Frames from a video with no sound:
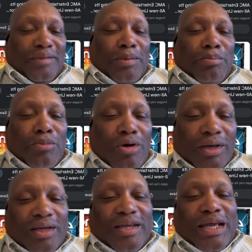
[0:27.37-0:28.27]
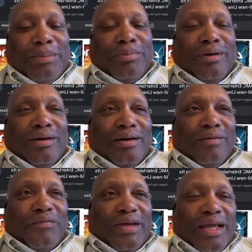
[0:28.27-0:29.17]
market cap
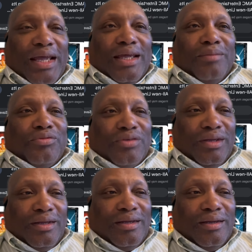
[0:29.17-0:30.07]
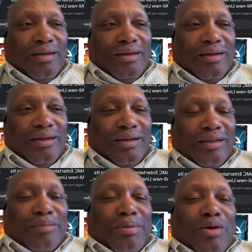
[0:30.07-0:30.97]
of AMC
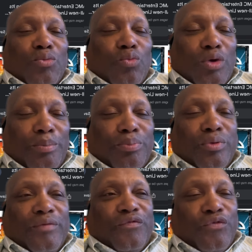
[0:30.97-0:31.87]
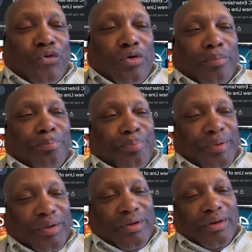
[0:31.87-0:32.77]
is about $1.4
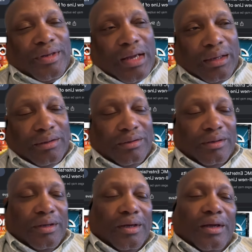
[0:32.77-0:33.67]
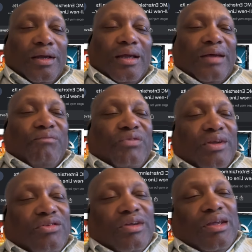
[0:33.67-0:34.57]
billion. If
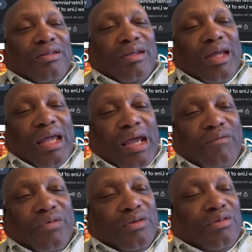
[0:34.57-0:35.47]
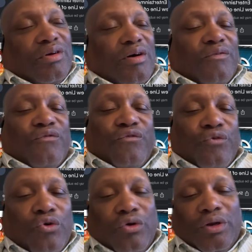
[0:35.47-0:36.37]
this isn't evidence of
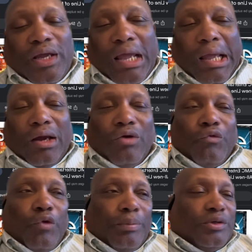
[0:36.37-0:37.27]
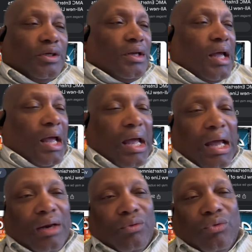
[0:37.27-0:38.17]
fraud and corruption,
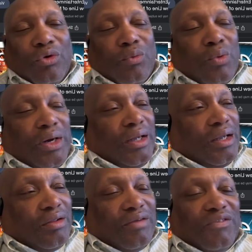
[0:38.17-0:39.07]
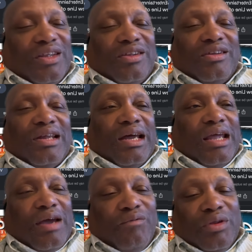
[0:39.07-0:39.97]
I don't know what is. If this is not
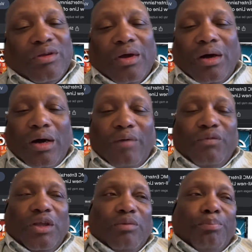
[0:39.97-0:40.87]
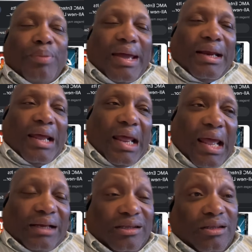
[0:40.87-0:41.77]
evidence of these bad
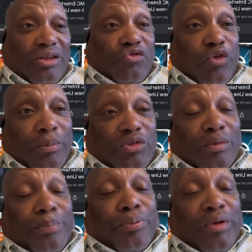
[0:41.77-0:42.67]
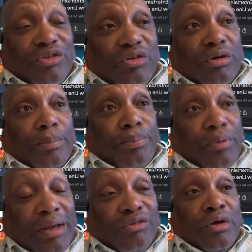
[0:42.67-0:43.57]
actors, these criminals suppressing the
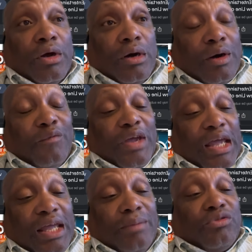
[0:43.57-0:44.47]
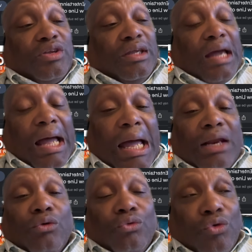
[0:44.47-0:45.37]
price of AMC, I
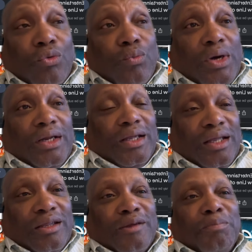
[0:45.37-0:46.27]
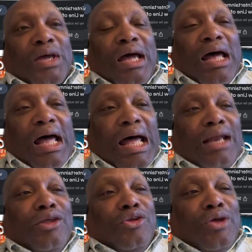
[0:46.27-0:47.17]
don't know what is.
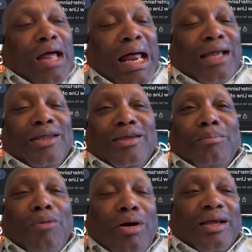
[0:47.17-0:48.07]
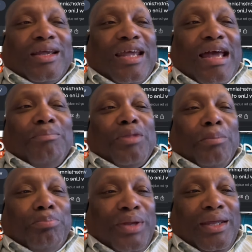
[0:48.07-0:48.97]
How can your market cap
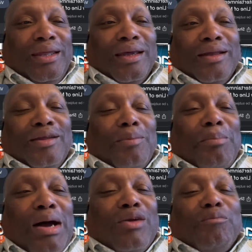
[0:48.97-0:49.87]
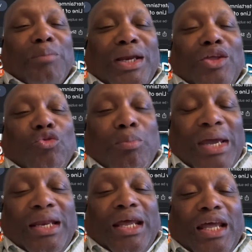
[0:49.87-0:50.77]
be the amount of money you
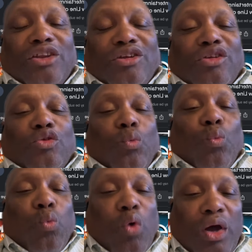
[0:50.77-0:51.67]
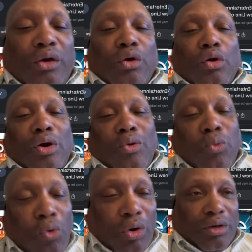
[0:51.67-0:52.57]
made in just one
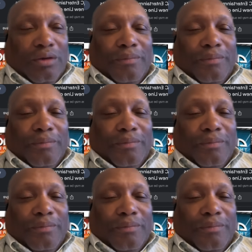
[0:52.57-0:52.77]
quarter?